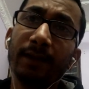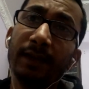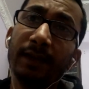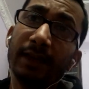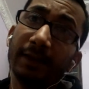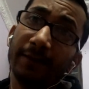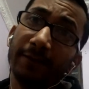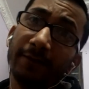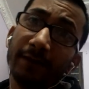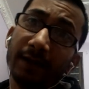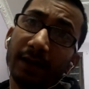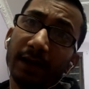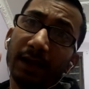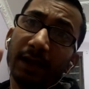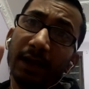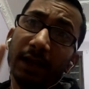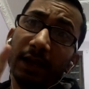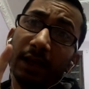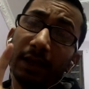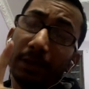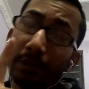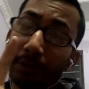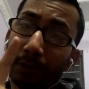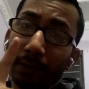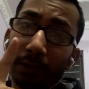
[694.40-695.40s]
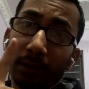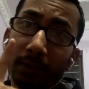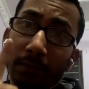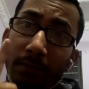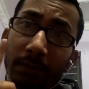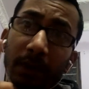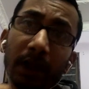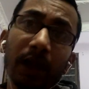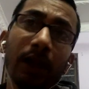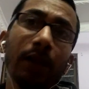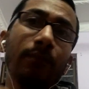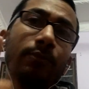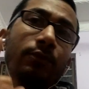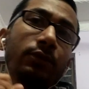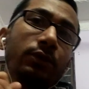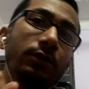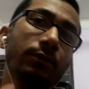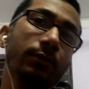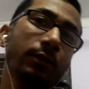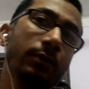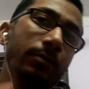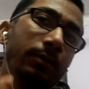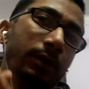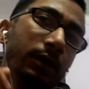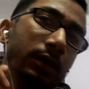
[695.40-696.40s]
Definitely prelims
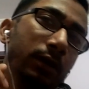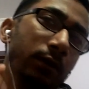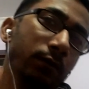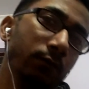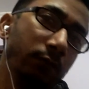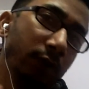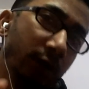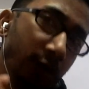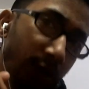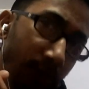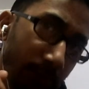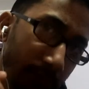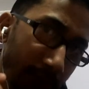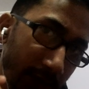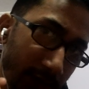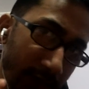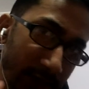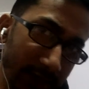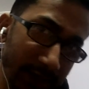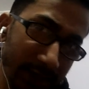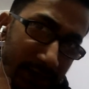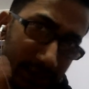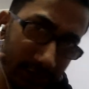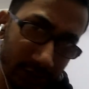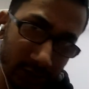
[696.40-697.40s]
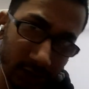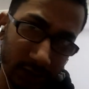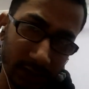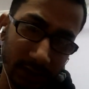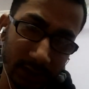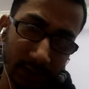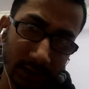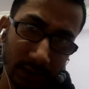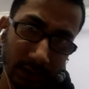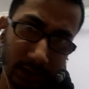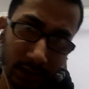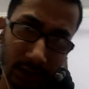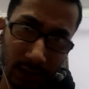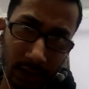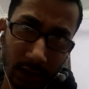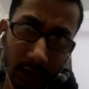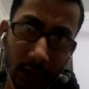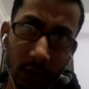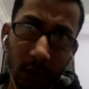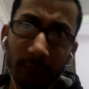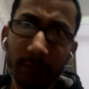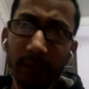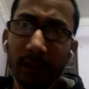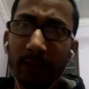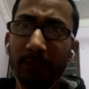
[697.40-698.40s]
will become one of the easiest tasks,
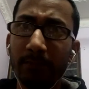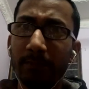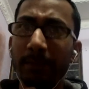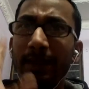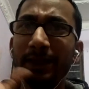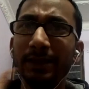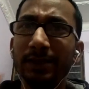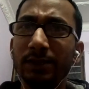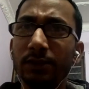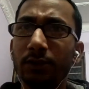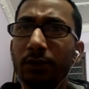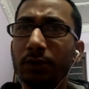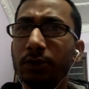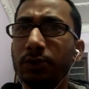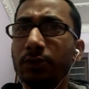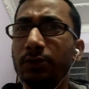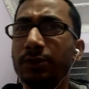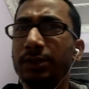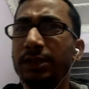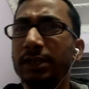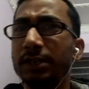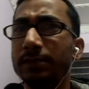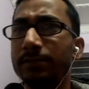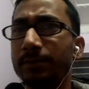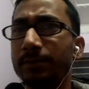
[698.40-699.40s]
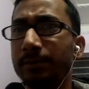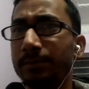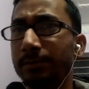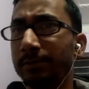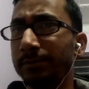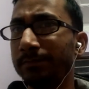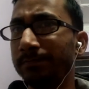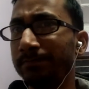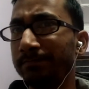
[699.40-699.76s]
along with mains also, GS paper.